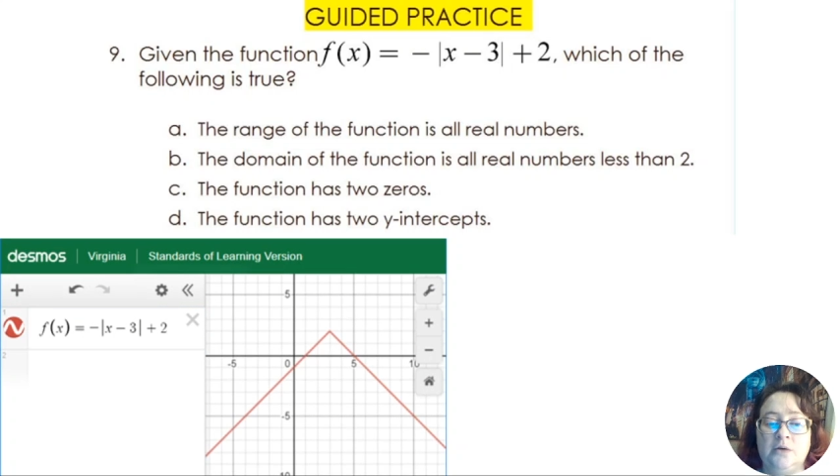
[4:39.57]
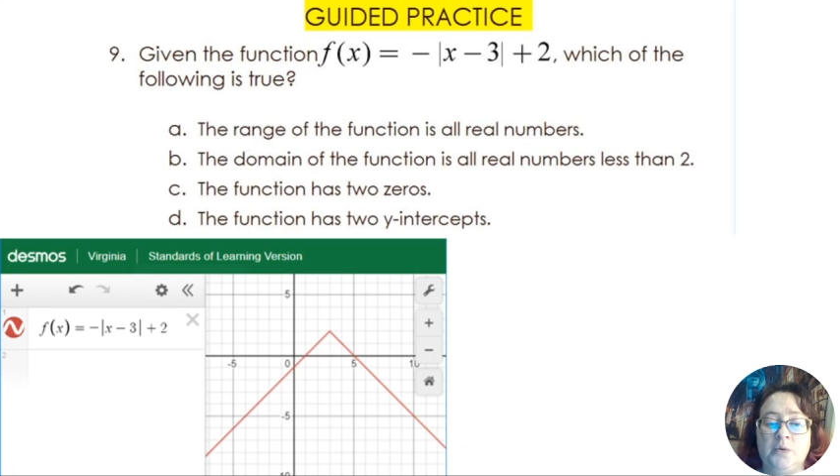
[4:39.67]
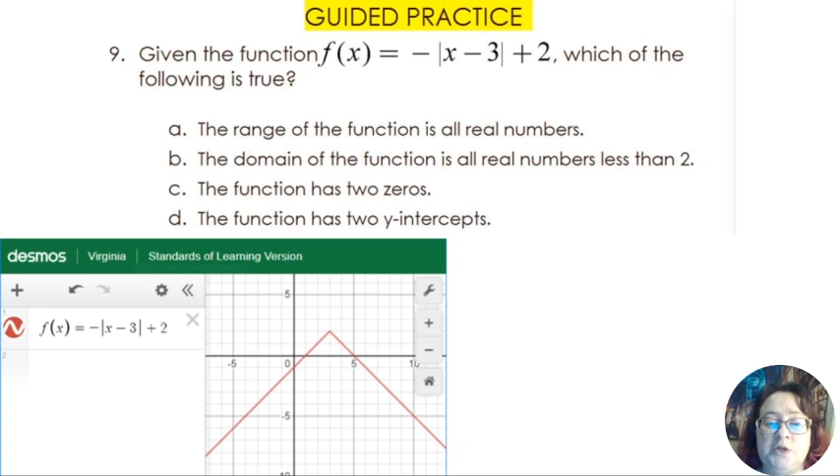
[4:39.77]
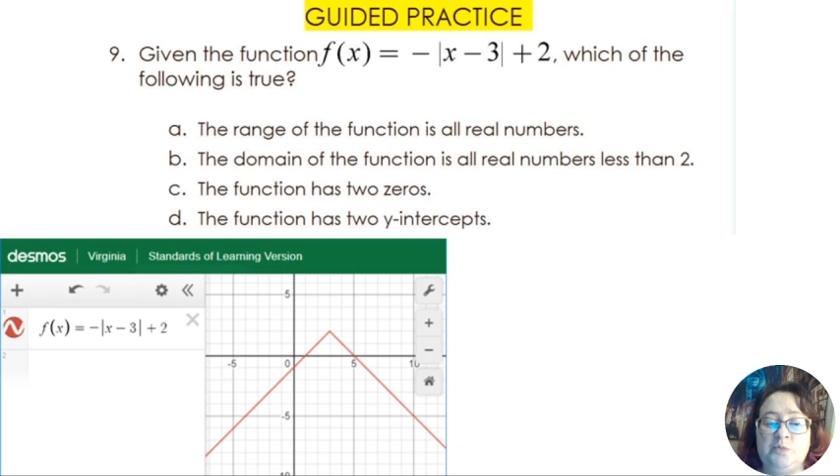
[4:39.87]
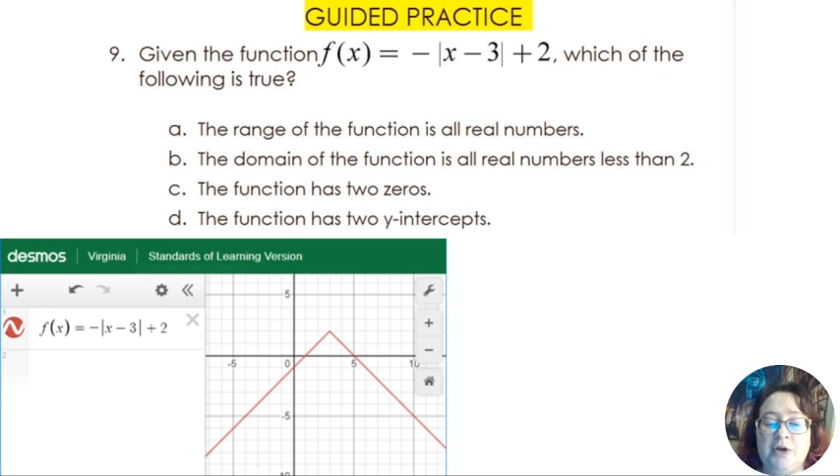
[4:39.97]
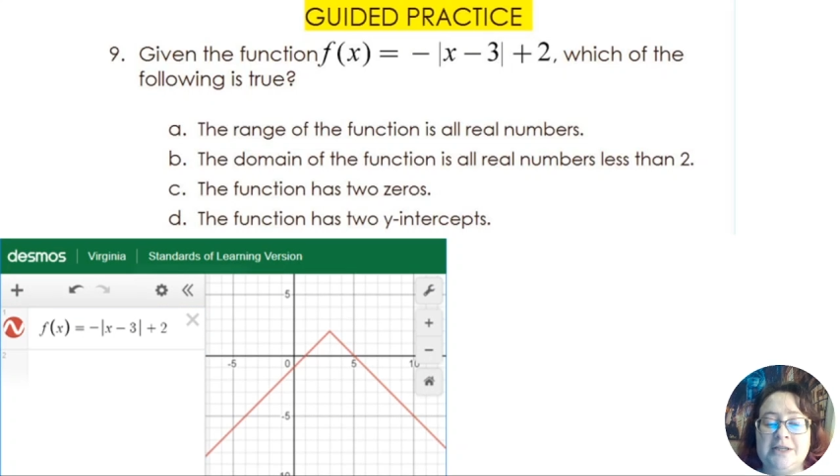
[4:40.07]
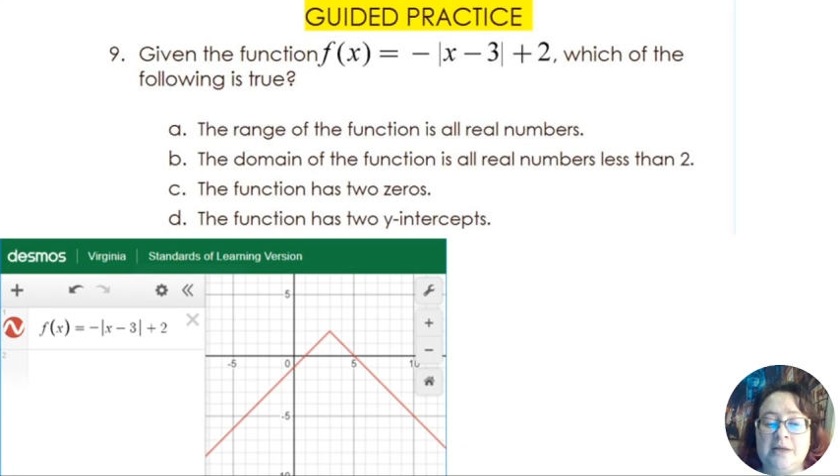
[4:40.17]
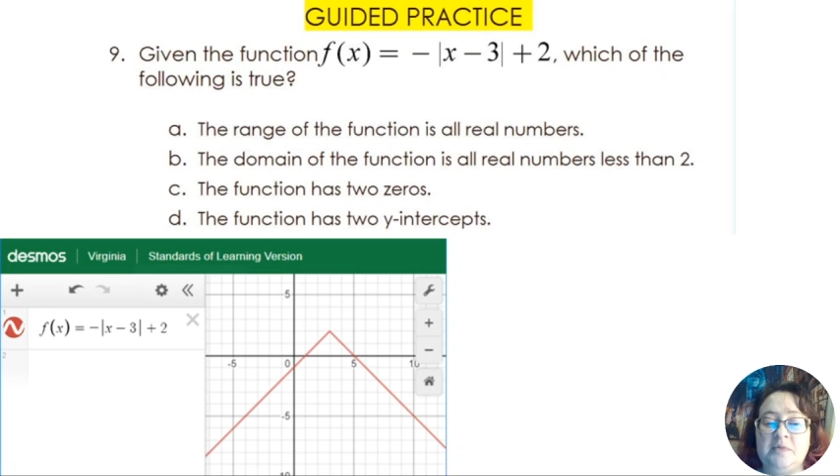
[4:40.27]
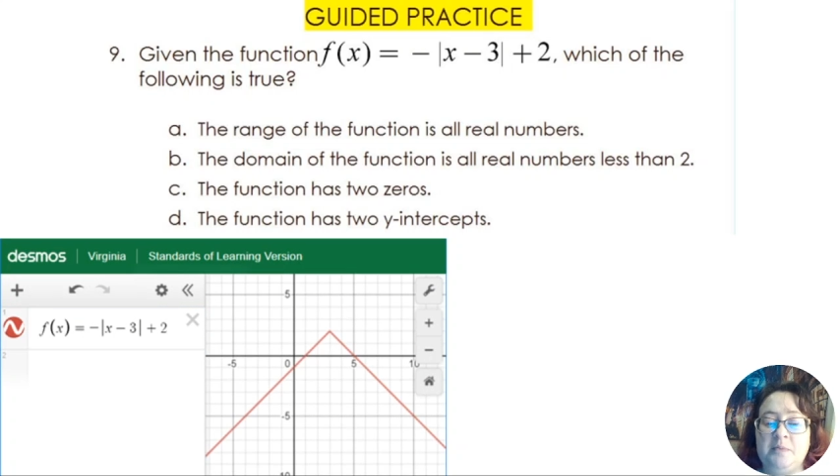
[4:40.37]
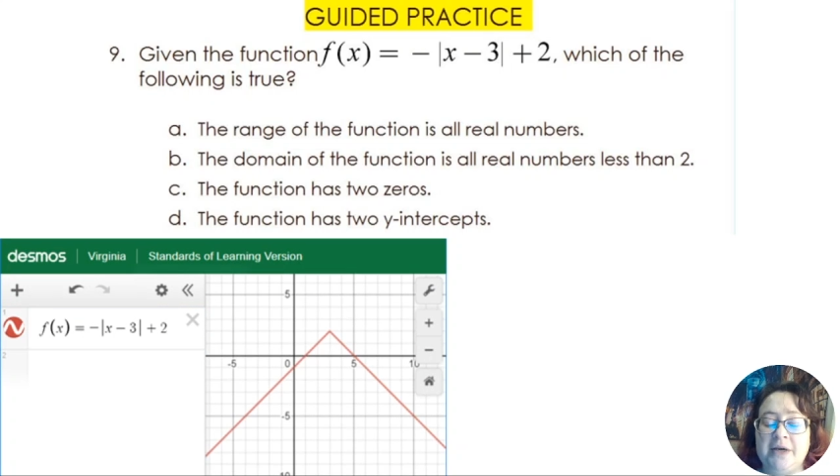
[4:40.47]
which brings
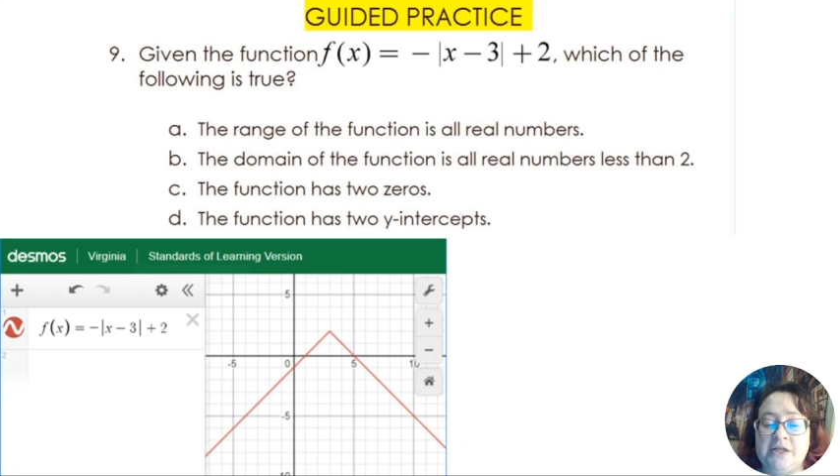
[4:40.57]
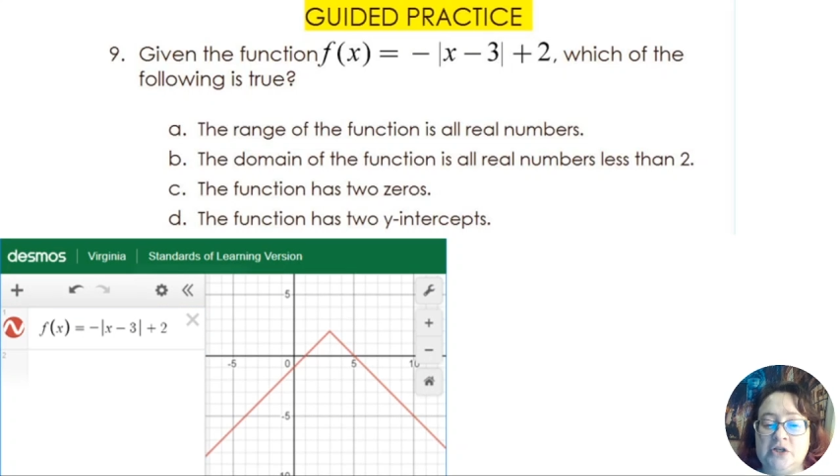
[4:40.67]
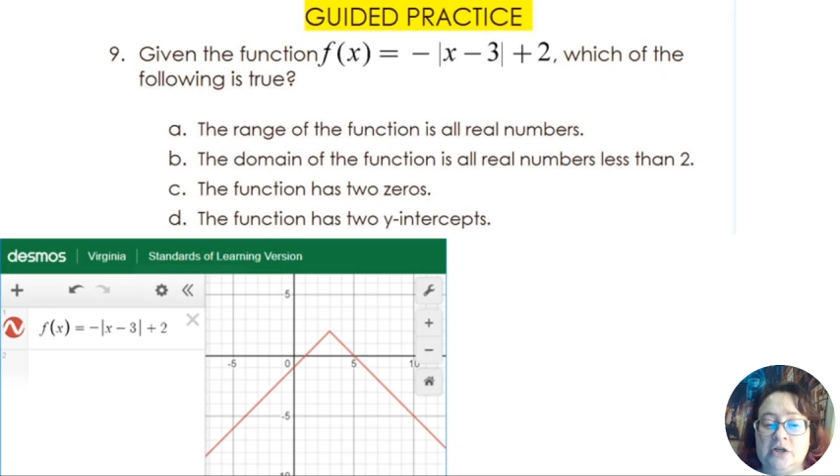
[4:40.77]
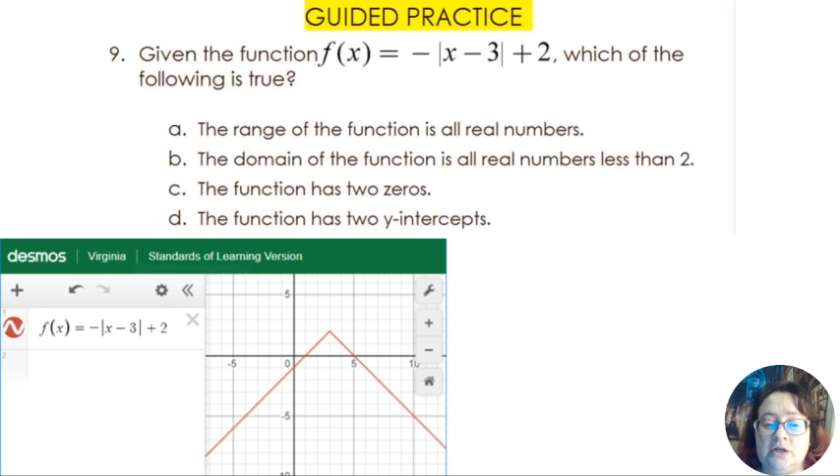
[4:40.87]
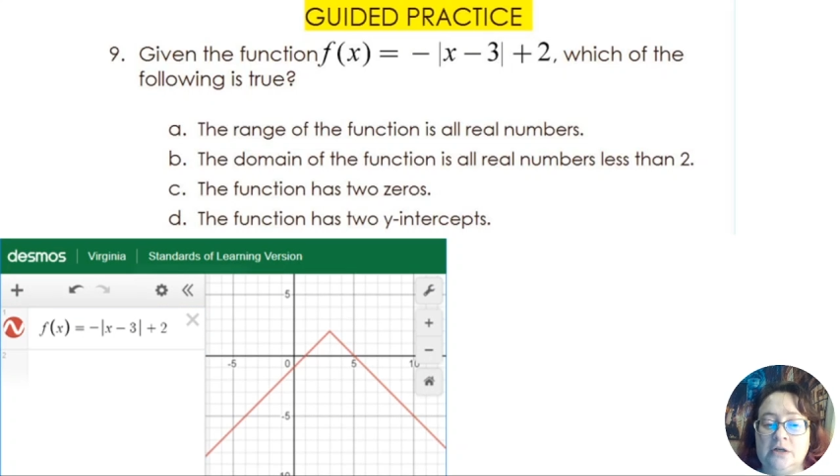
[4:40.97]
up the picture.